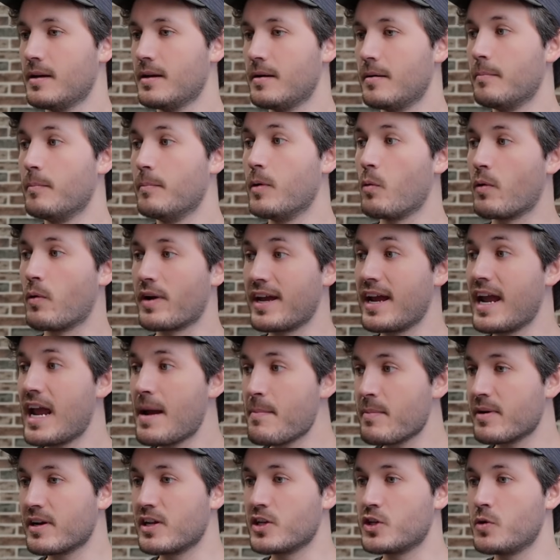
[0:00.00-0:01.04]
But what I am
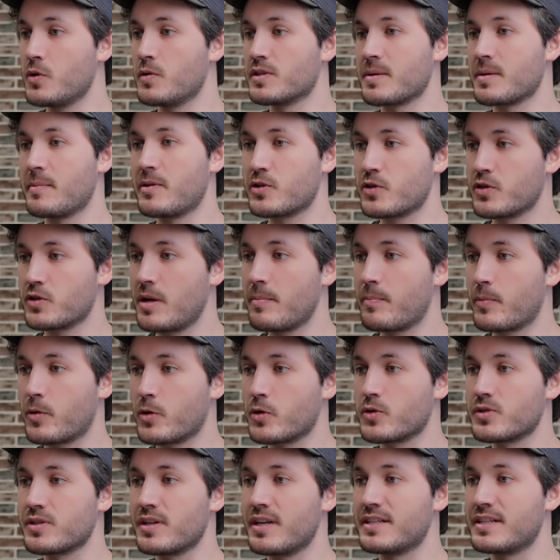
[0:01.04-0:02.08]
gonna do is I'm gonna turn on
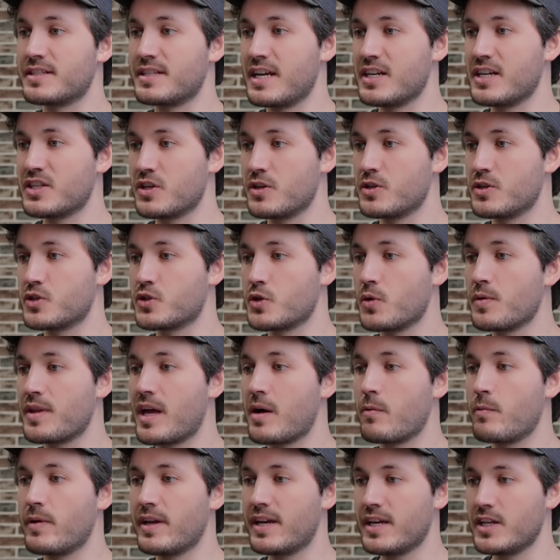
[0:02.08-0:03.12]
personalization so
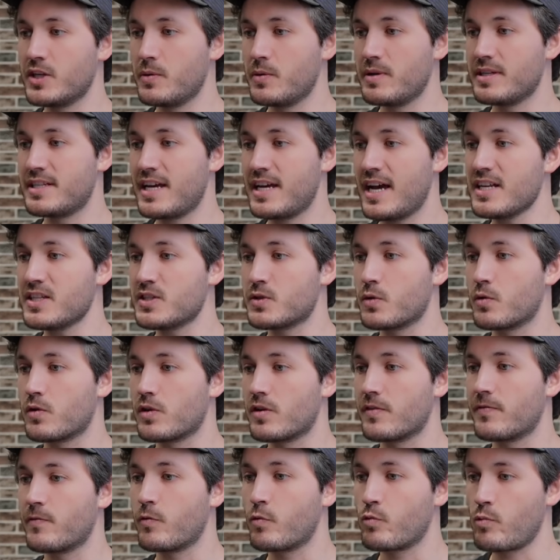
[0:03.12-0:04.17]
that we can do a test
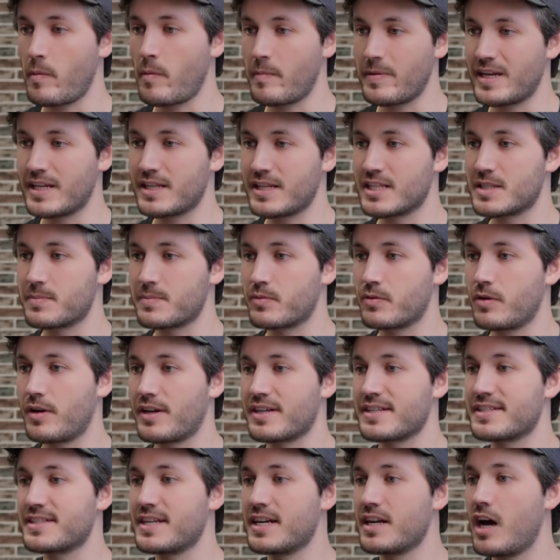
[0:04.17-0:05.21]
order for when we get this
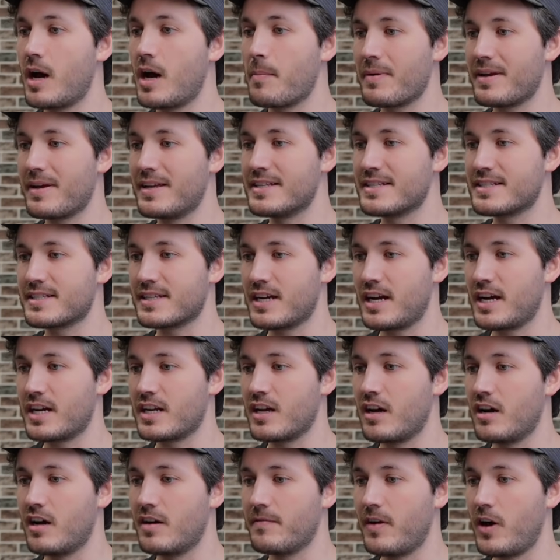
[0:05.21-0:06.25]
product set up inside
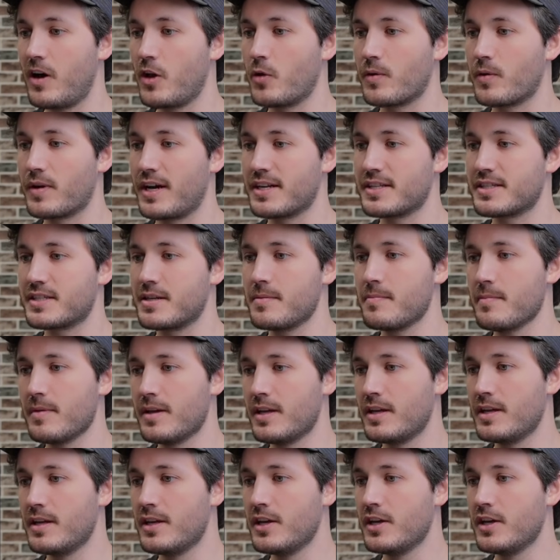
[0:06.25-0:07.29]
of HelloCustom.
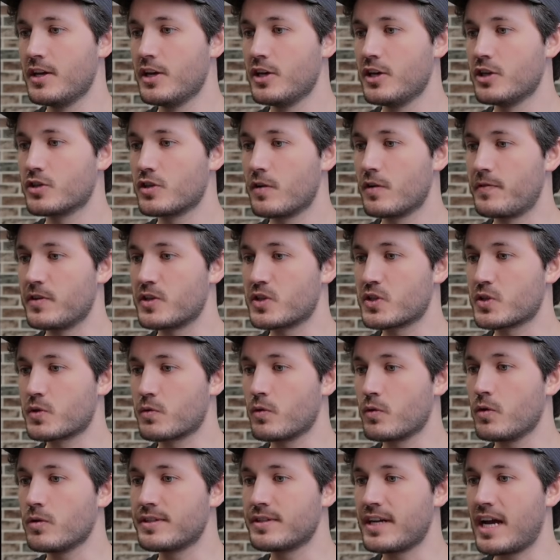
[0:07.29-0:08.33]
So if you
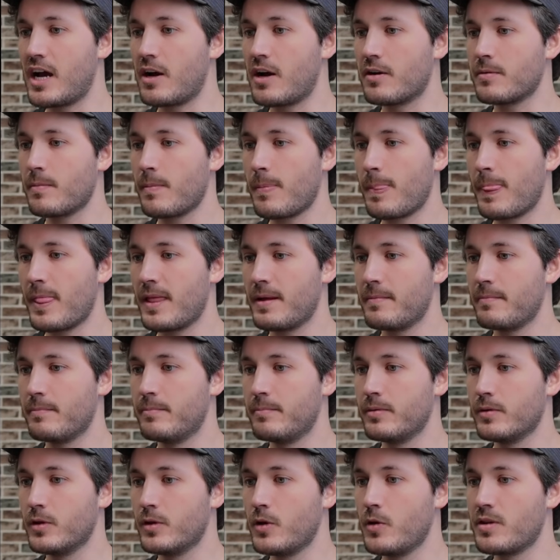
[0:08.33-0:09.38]
scroll down
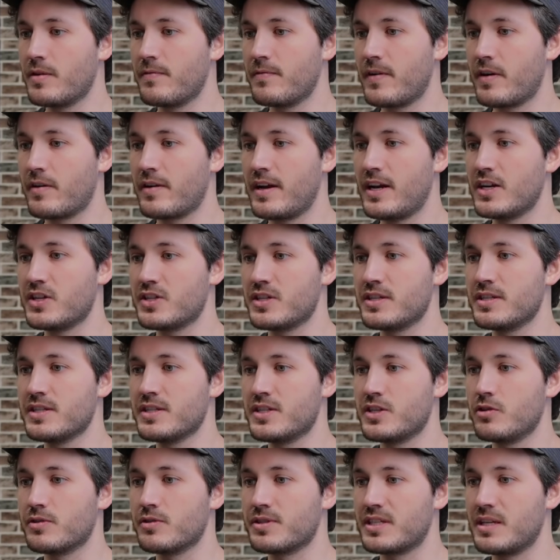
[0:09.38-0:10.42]
below the variations,
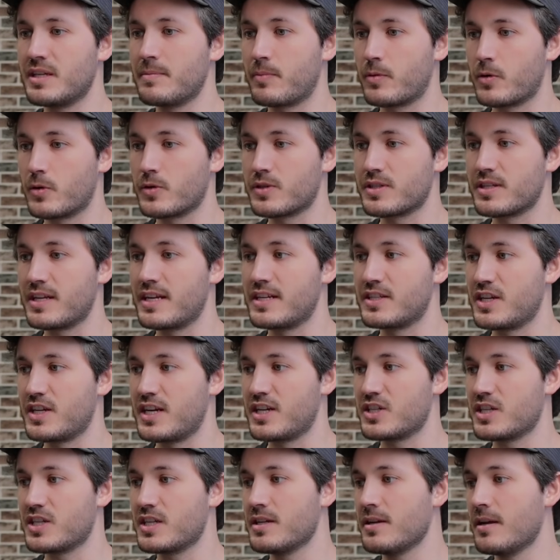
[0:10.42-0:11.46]
you'll see
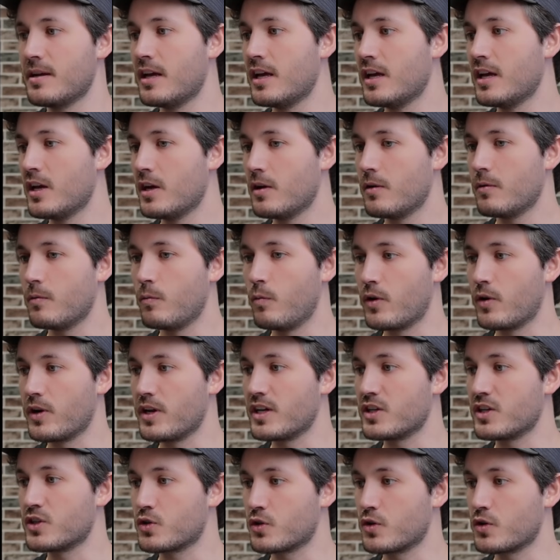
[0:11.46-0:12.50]
personalization where you
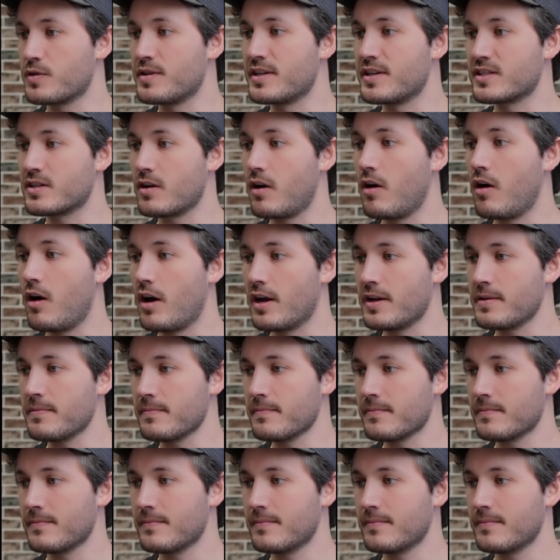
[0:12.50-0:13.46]
can turn this on.